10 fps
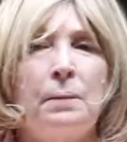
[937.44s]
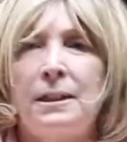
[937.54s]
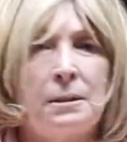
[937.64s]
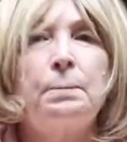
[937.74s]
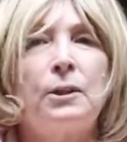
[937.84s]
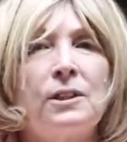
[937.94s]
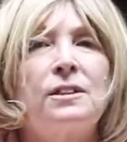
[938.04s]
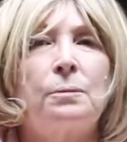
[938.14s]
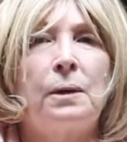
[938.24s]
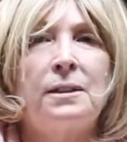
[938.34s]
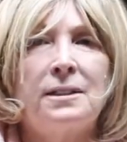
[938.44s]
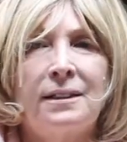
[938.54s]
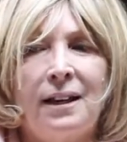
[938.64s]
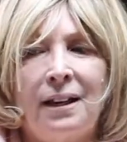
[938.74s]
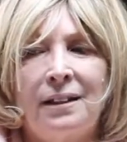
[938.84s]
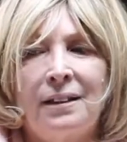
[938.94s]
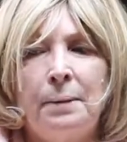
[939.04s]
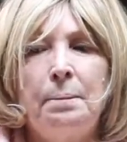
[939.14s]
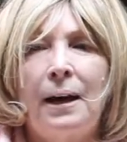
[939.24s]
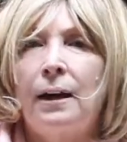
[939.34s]
experience was that
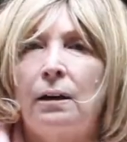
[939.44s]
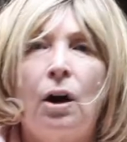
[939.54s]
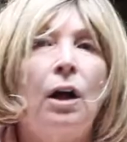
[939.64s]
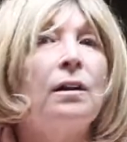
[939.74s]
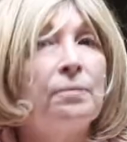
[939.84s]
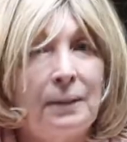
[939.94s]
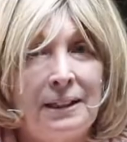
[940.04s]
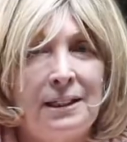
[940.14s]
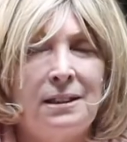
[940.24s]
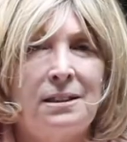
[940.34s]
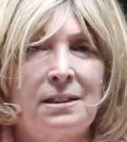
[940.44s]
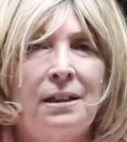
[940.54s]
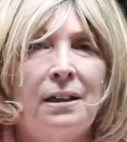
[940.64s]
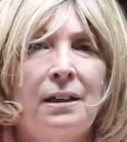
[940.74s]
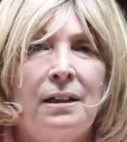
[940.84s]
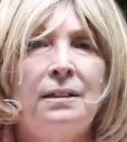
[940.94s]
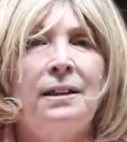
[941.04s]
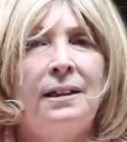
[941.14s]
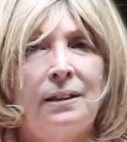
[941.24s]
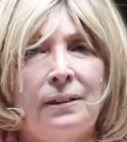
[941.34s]
they met all of my needs in
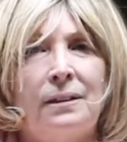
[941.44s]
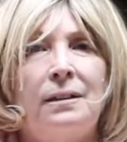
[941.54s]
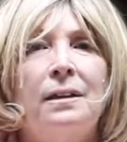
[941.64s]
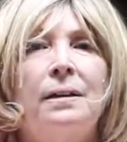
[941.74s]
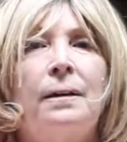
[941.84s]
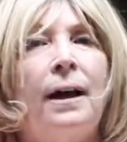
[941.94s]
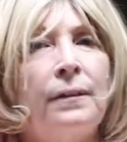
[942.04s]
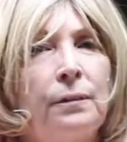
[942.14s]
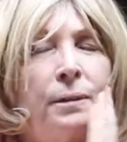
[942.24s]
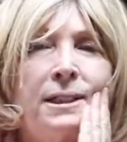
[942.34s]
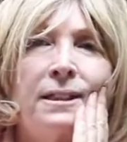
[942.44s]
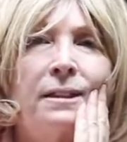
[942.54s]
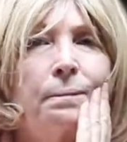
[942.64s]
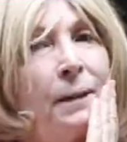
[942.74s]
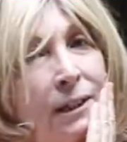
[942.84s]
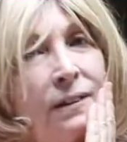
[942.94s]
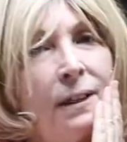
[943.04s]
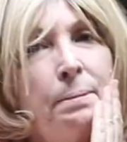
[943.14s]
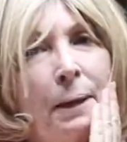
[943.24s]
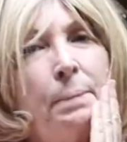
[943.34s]
the healing, and the reason
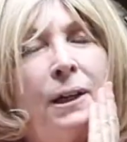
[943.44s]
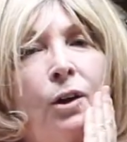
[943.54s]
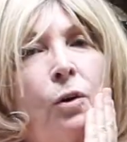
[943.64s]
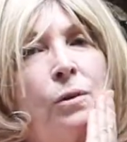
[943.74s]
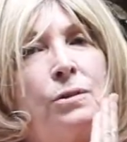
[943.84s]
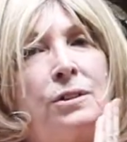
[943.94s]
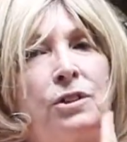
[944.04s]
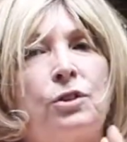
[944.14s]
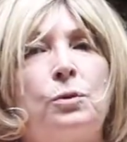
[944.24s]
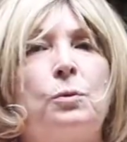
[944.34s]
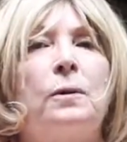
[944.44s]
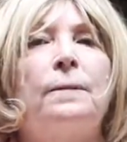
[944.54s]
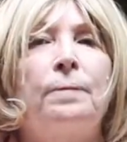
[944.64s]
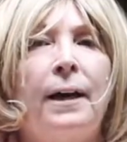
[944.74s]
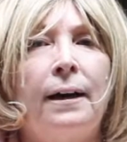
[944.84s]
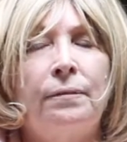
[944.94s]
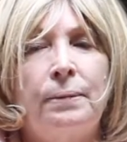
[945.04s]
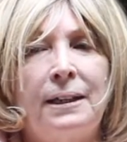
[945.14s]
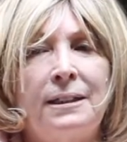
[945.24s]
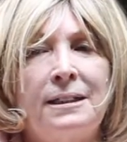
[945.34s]
they met my goals to have
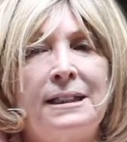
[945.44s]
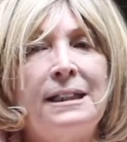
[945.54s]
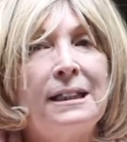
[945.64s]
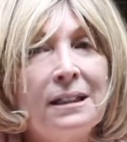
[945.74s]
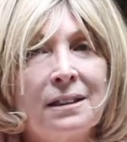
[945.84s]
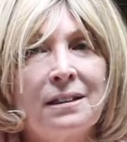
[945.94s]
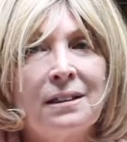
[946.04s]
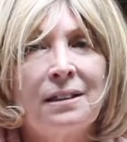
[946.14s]
my teeth,